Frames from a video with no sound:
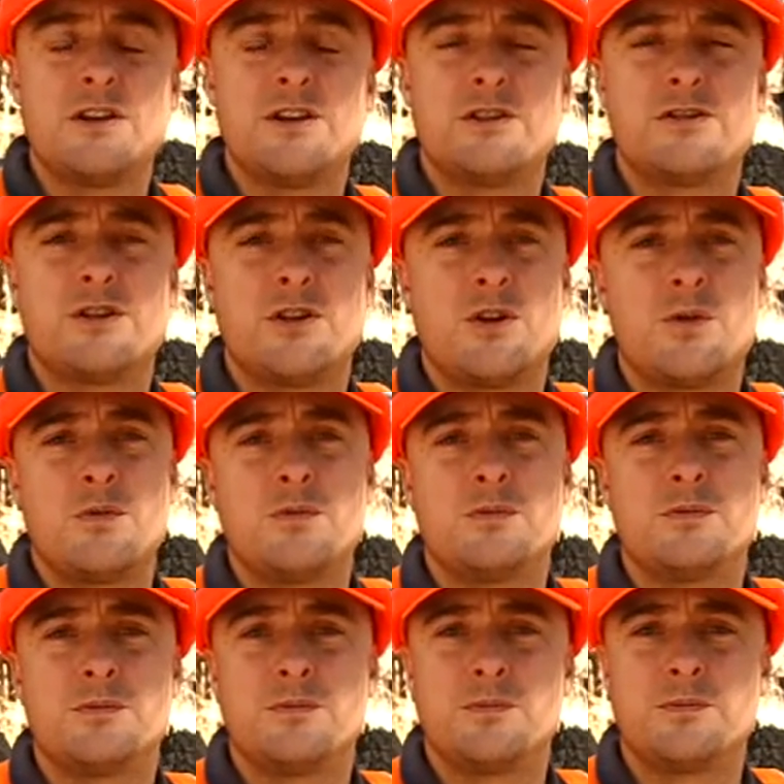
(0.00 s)
So
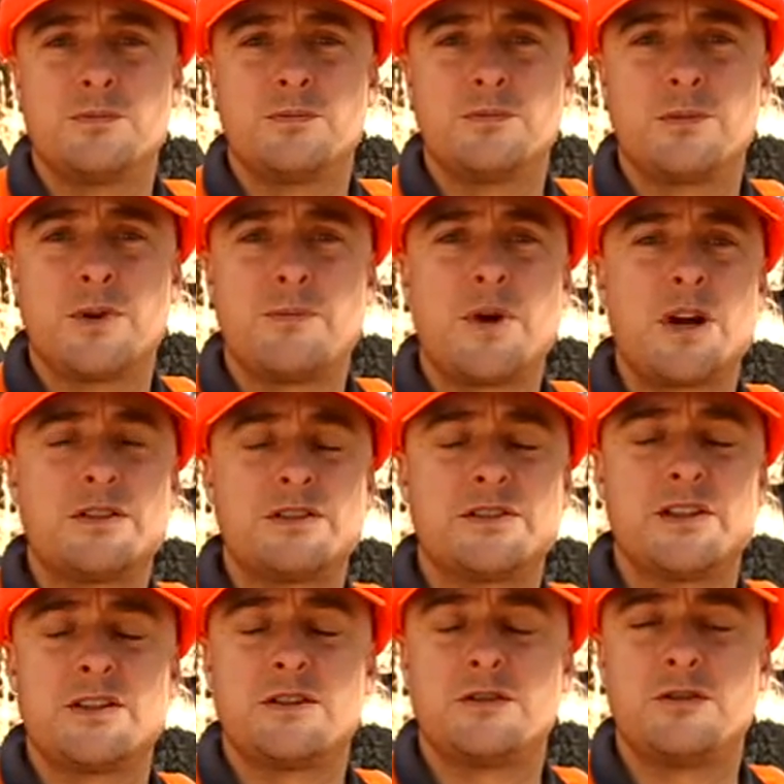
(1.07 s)
compared to,
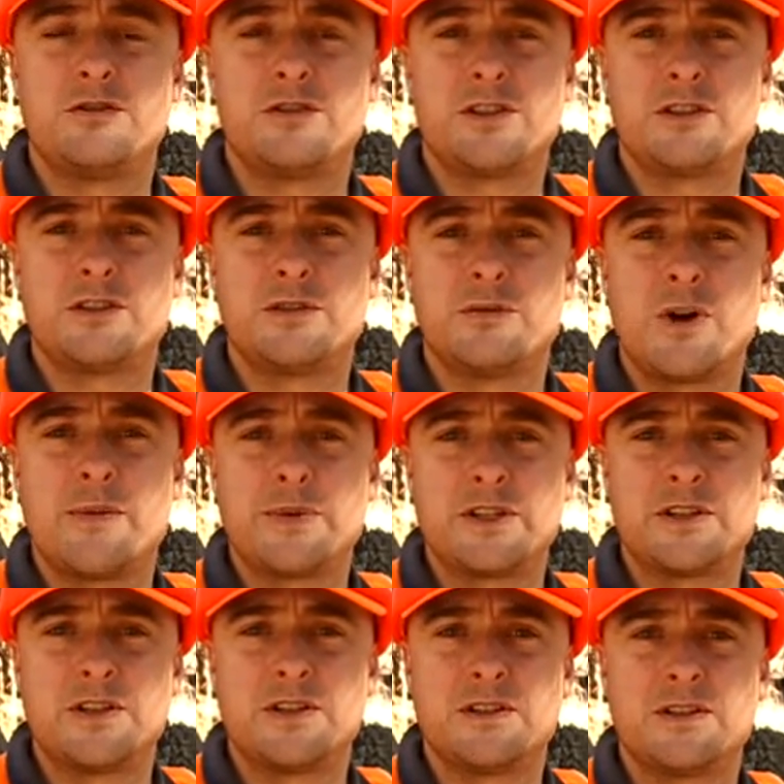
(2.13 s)
say, the 260
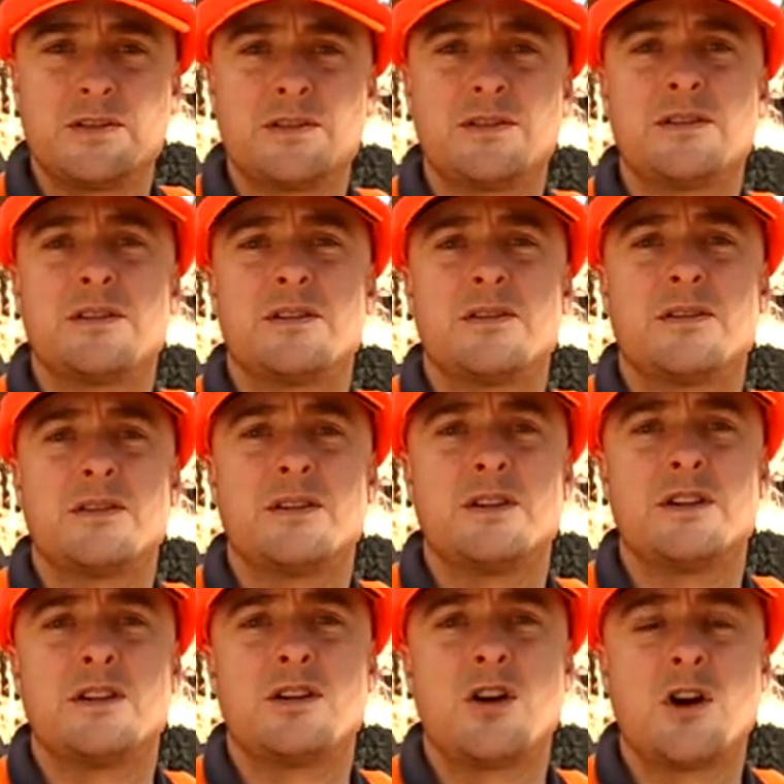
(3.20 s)
Remington,
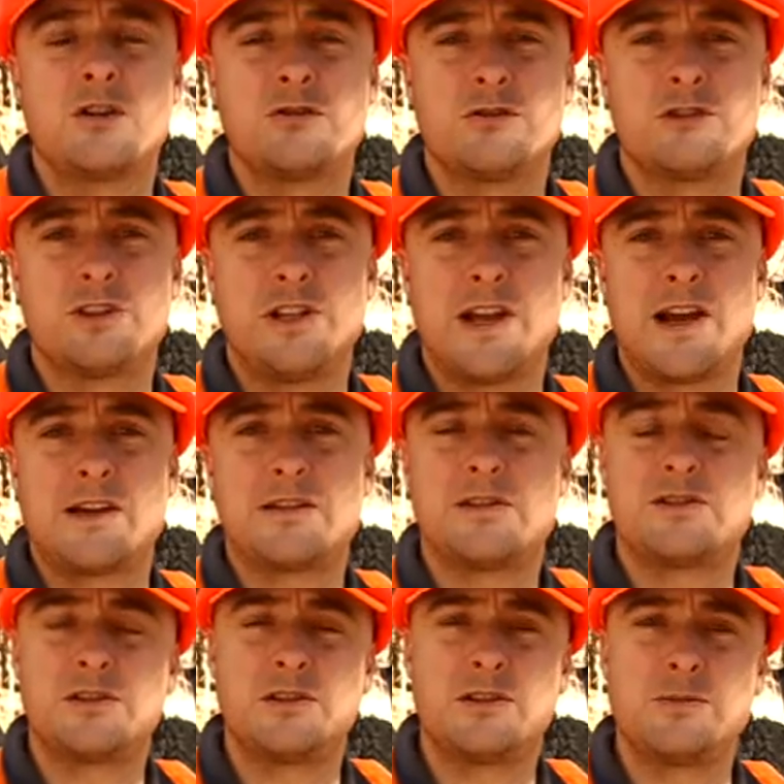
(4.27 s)
the cartridge length
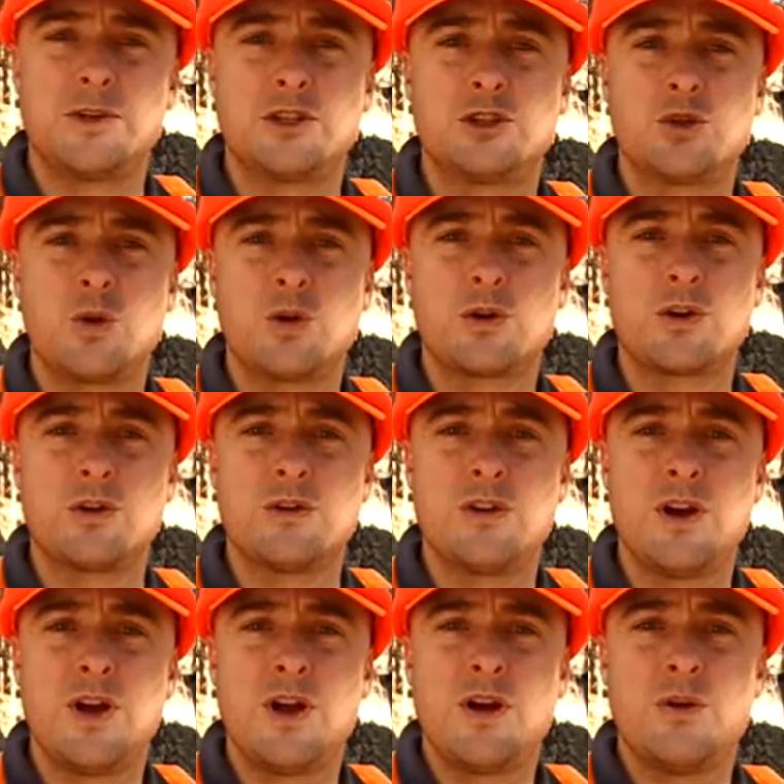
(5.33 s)
is a little bit shorter,
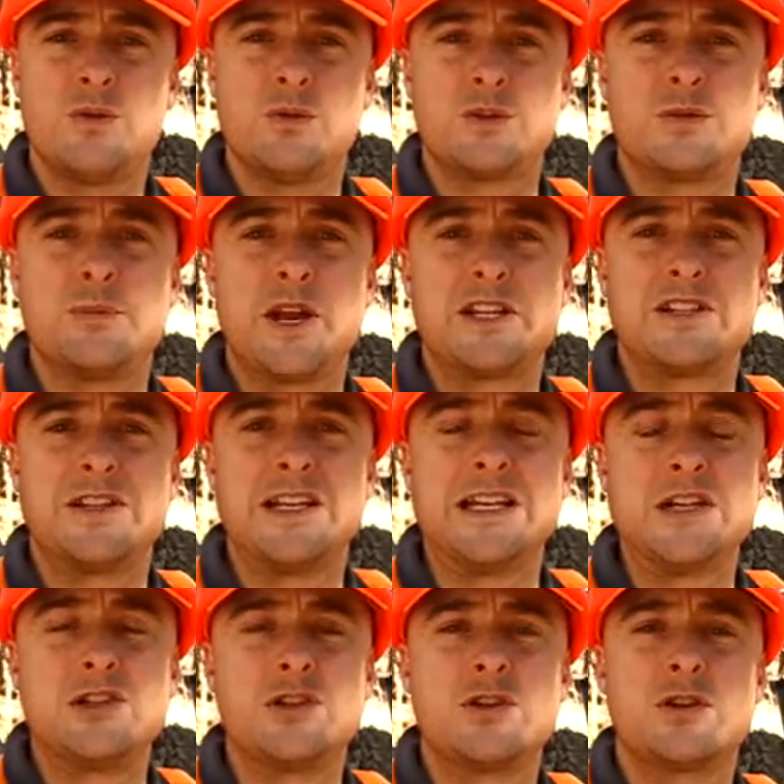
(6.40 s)
which makes it
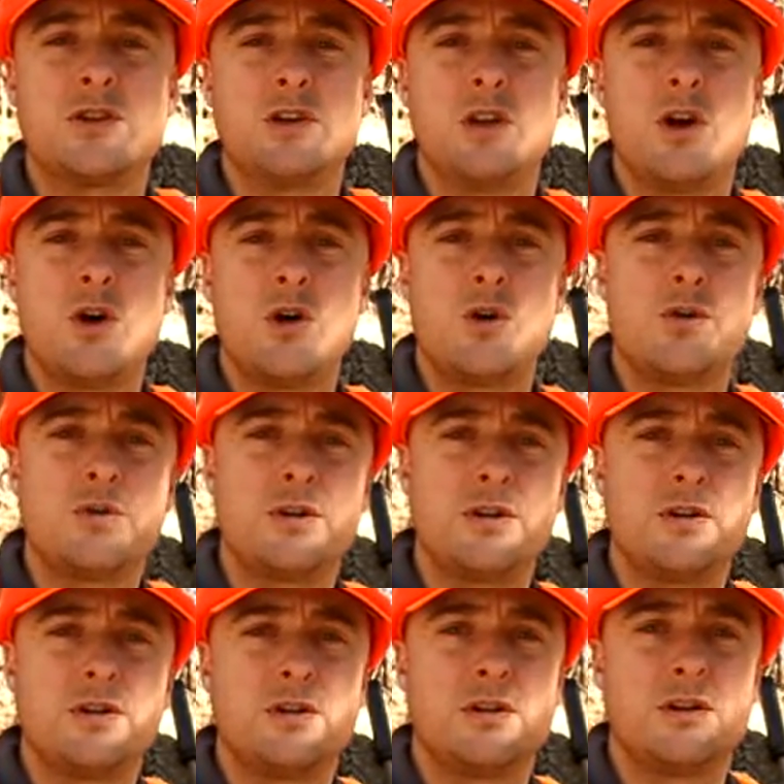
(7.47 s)
easier to load
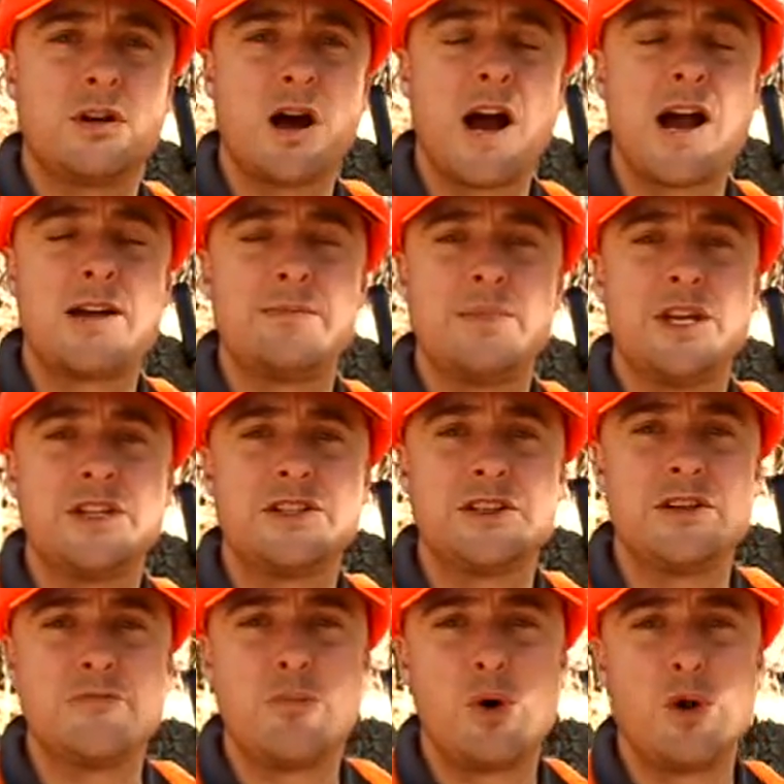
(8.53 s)
high
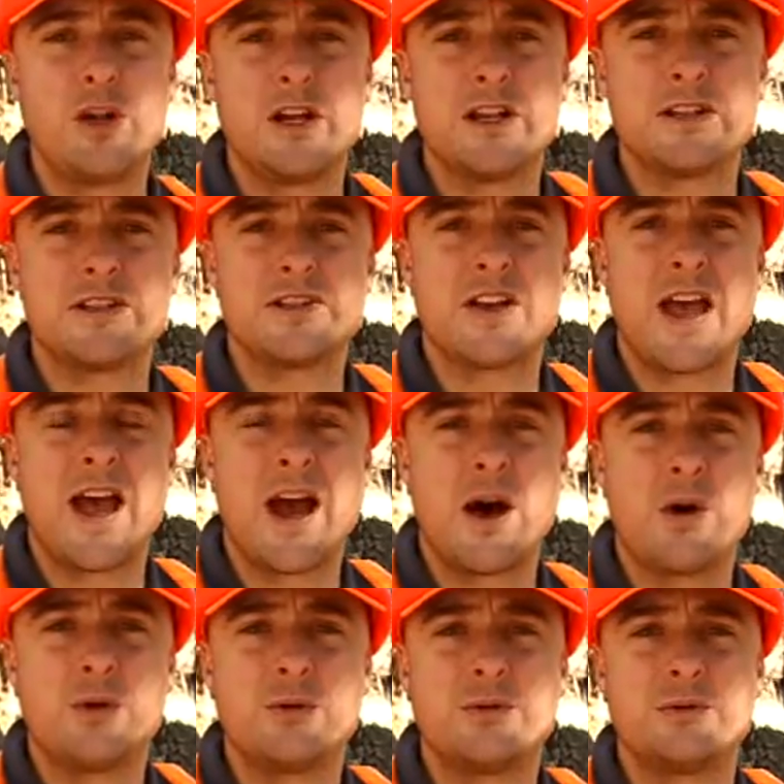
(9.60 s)
BC bullets
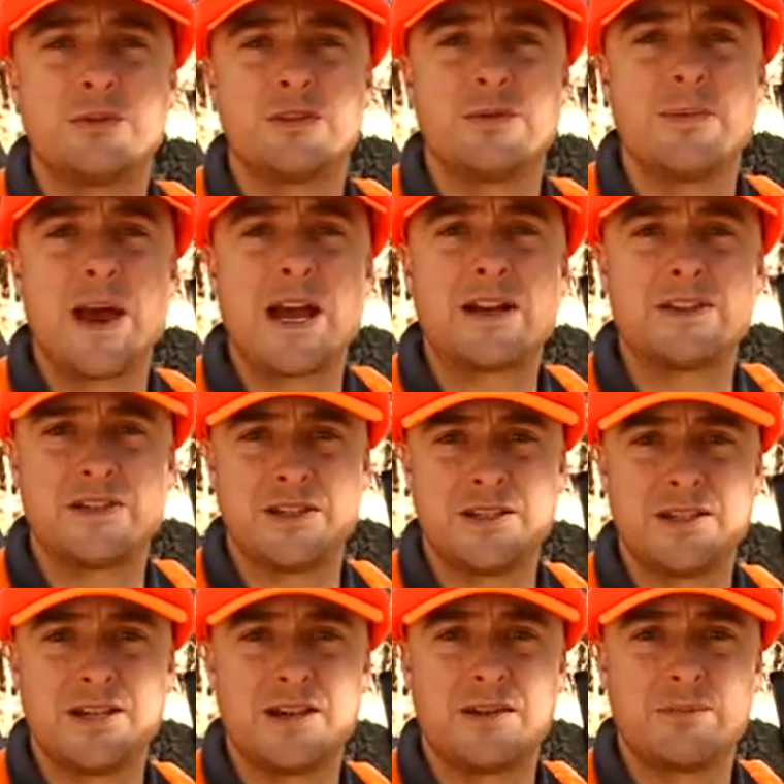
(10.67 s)
out to magazine
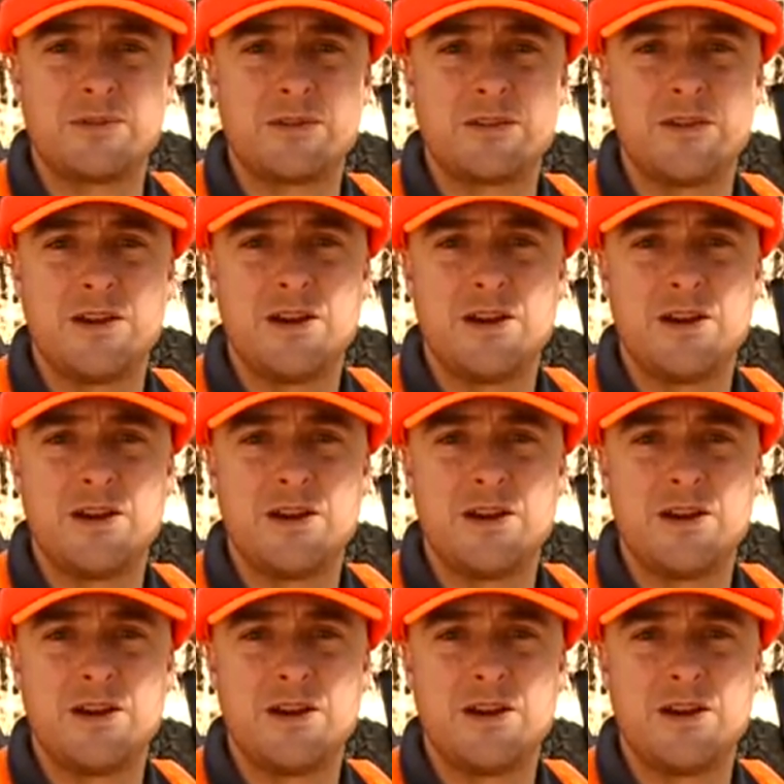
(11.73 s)
depth.